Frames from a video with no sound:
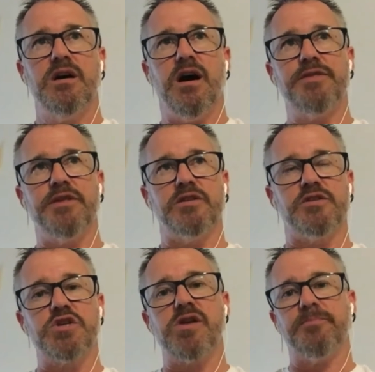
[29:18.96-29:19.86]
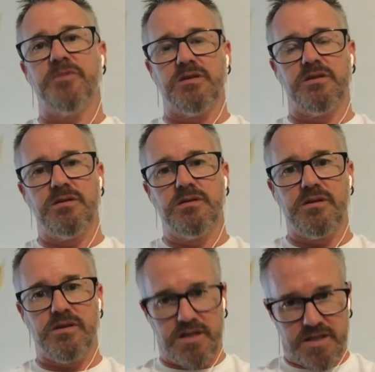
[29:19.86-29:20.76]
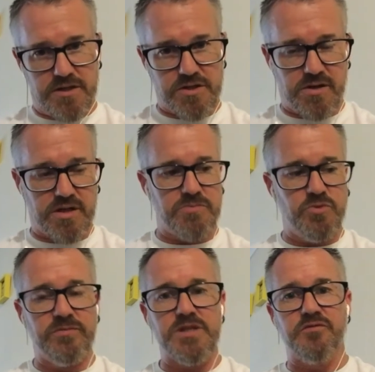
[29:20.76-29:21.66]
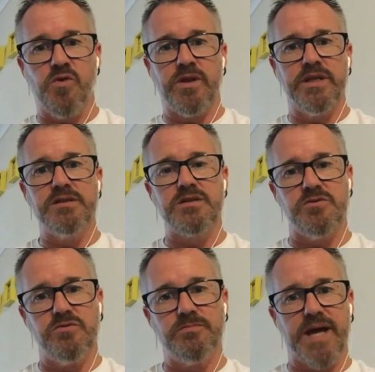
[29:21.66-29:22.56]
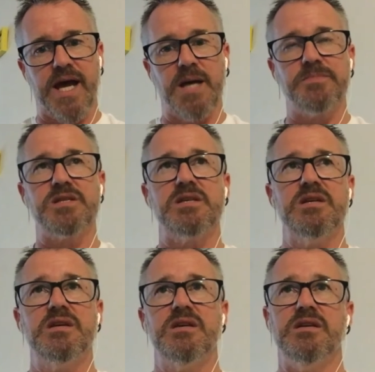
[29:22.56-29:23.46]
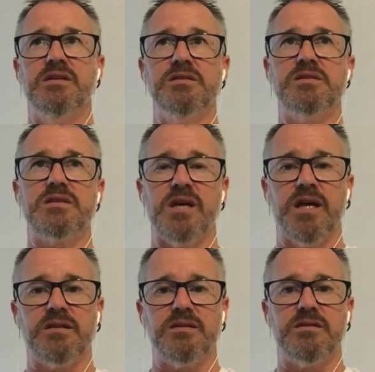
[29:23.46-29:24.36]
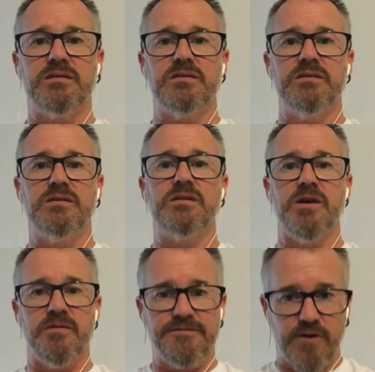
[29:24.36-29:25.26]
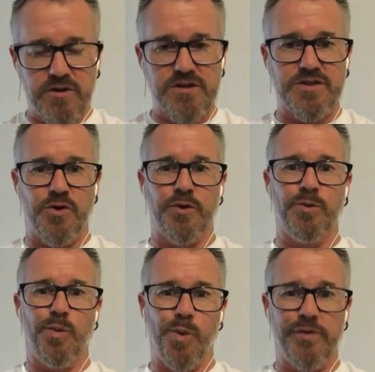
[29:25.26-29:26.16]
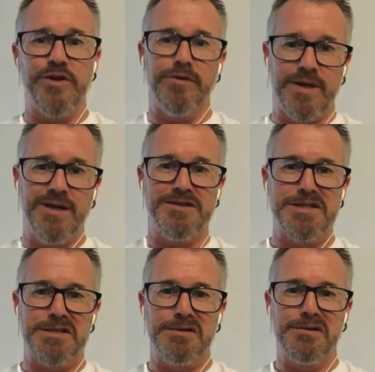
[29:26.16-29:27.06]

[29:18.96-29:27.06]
I think the trap that that deconstruction movement's fallen into perhaps is that they're focused on what they're against.